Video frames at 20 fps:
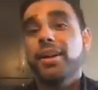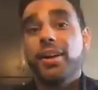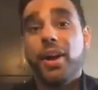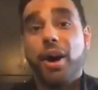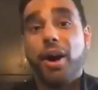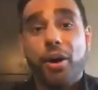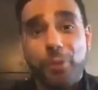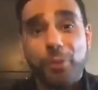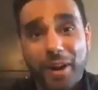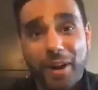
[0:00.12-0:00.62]

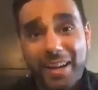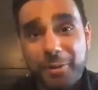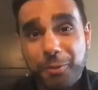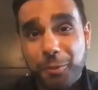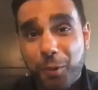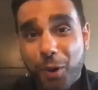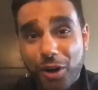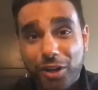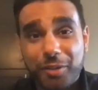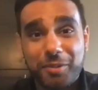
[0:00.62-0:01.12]
All right,
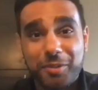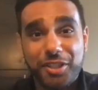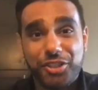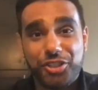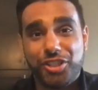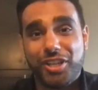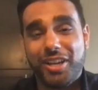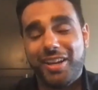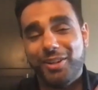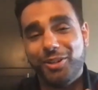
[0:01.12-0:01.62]
welcome to the
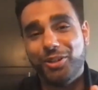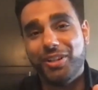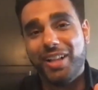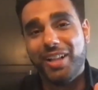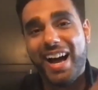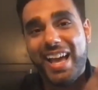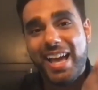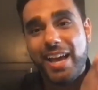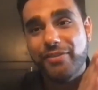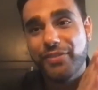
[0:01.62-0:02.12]
channel.
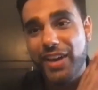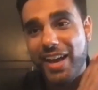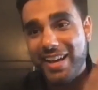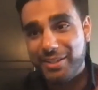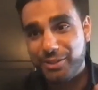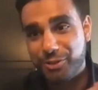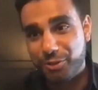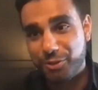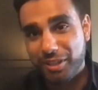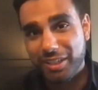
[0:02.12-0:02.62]
I have
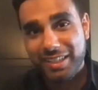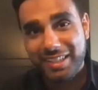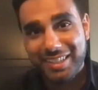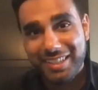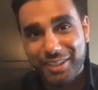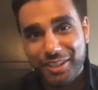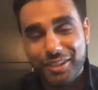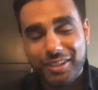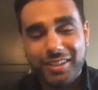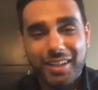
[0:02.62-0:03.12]
Ezra
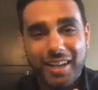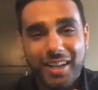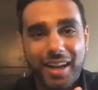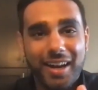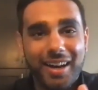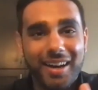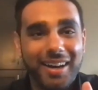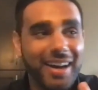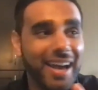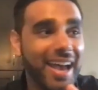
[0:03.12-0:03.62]
here.
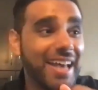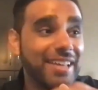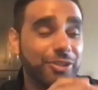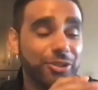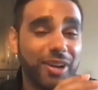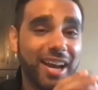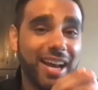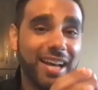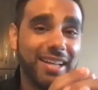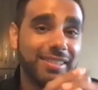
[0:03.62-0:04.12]

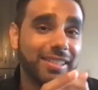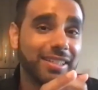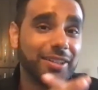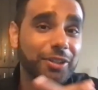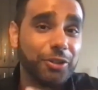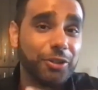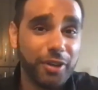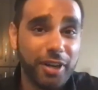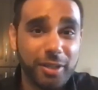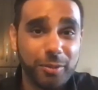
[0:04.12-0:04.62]
Ezra has an
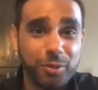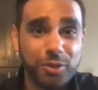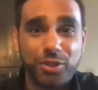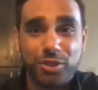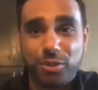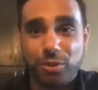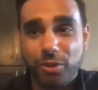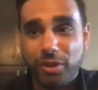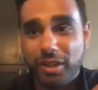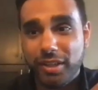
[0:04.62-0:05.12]
incredible
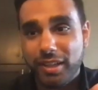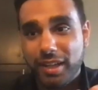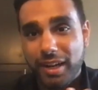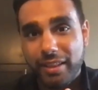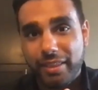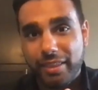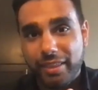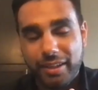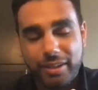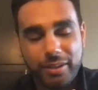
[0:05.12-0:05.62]
story that I
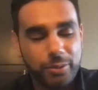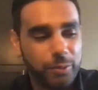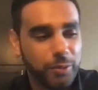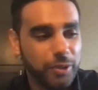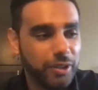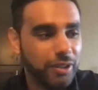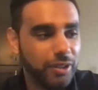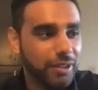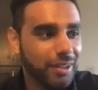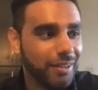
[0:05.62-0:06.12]
think
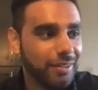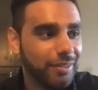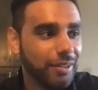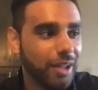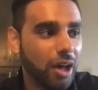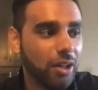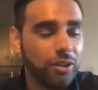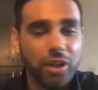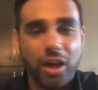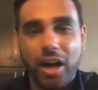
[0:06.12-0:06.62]
a
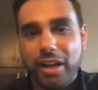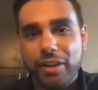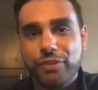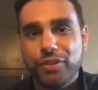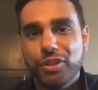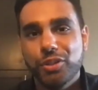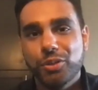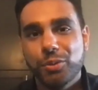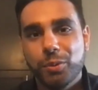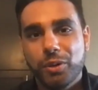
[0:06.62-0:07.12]
lot of
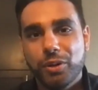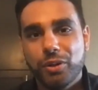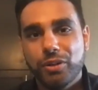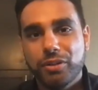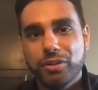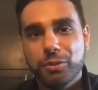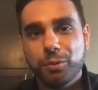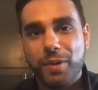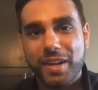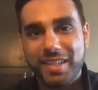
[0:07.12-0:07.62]
you
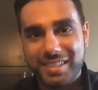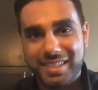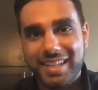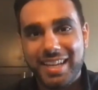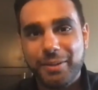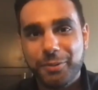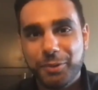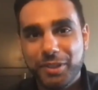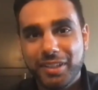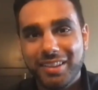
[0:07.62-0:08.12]
will
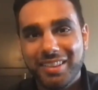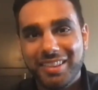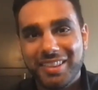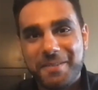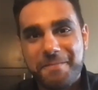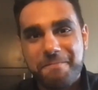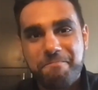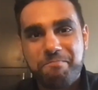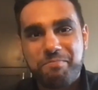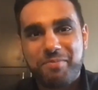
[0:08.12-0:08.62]
resonate with,
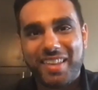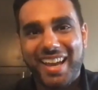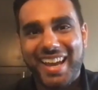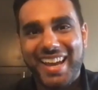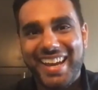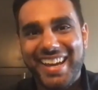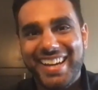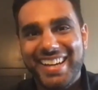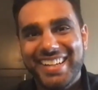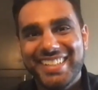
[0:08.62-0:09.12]

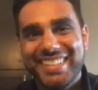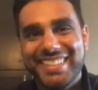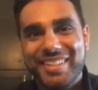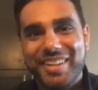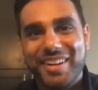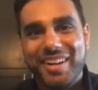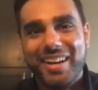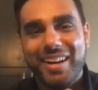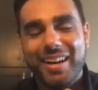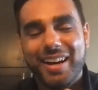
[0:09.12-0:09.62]
and
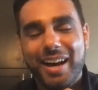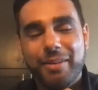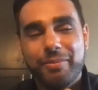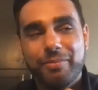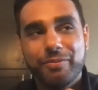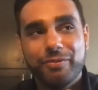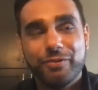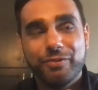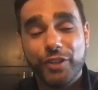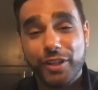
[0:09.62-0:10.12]

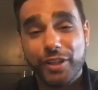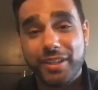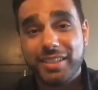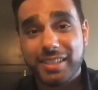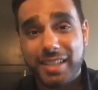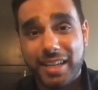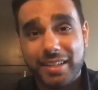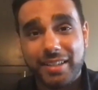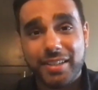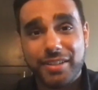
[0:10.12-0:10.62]
I'm very
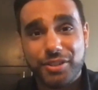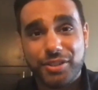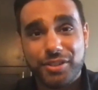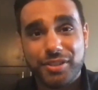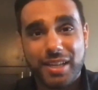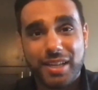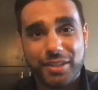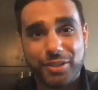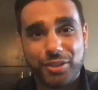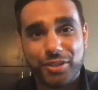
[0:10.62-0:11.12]
excited that she's
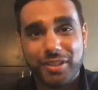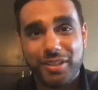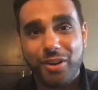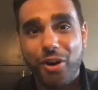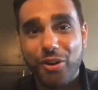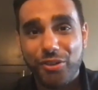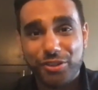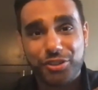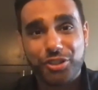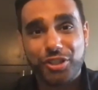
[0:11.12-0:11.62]
actually
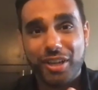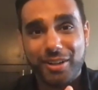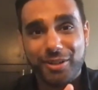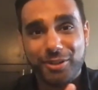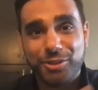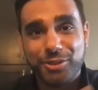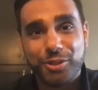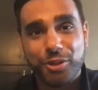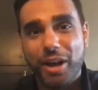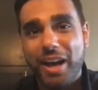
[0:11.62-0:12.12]
on the channel.
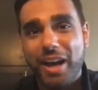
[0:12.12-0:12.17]
So